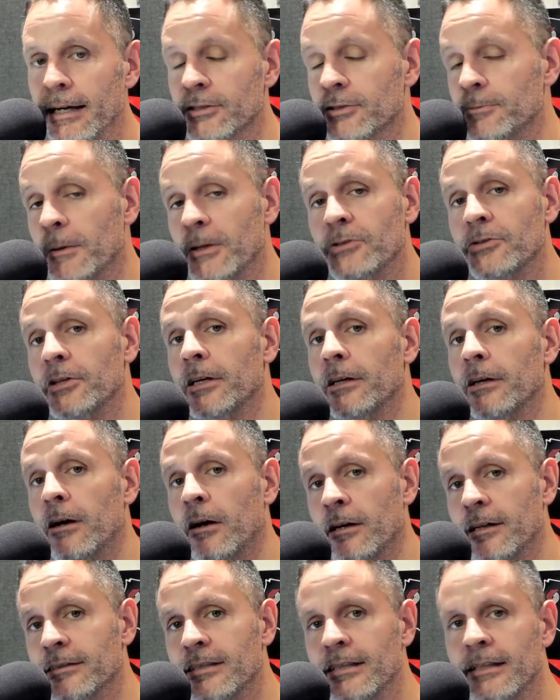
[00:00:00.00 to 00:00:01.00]
especially
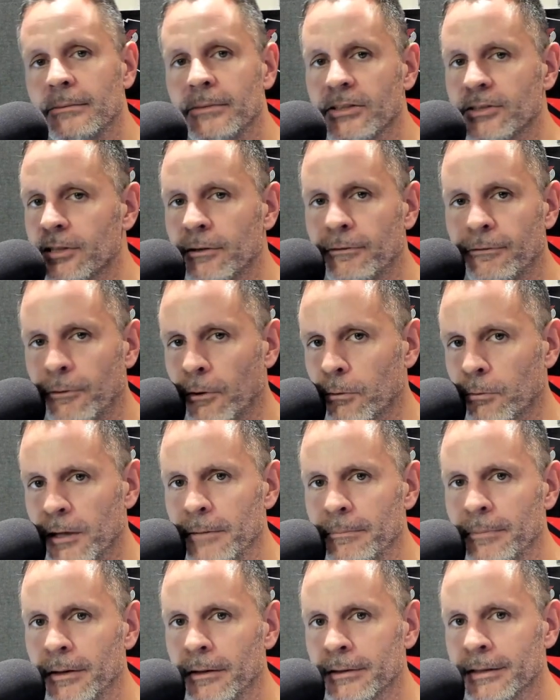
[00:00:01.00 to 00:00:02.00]
on a team that's in a full
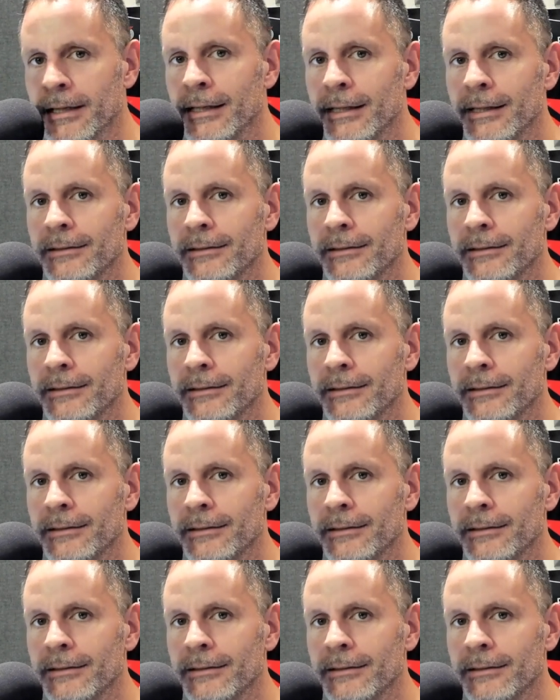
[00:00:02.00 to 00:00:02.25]
rebuild.